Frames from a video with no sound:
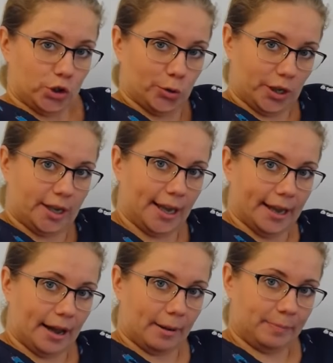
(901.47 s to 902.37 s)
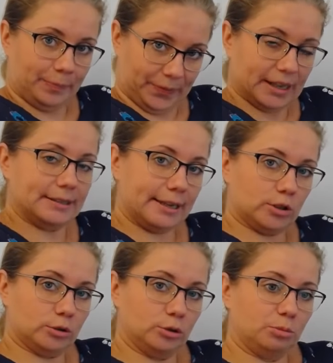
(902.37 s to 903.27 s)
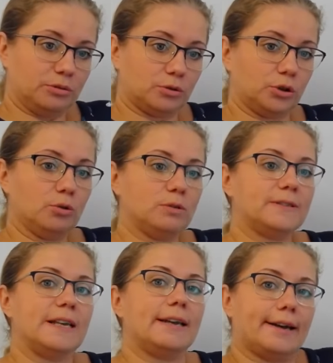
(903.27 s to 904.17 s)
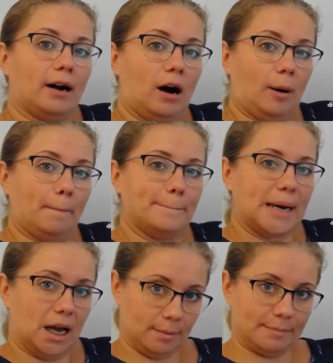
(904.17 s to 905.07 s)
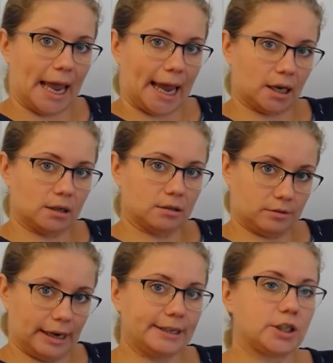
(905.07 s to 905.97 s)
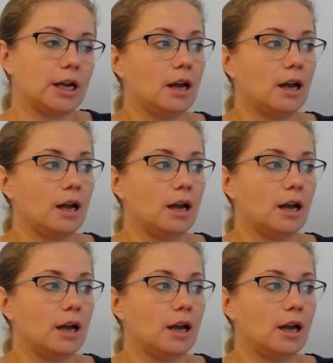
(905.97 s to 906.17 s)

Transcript: to here, as I told you before, you will say come back, right?